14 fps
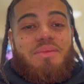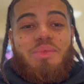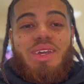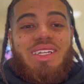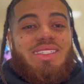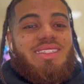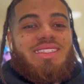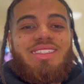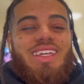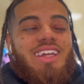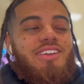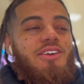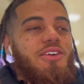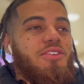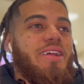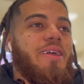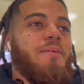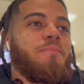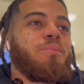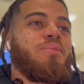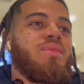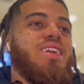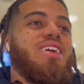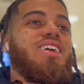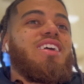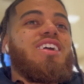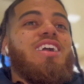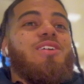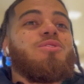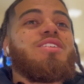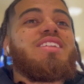base, it's like all that. And one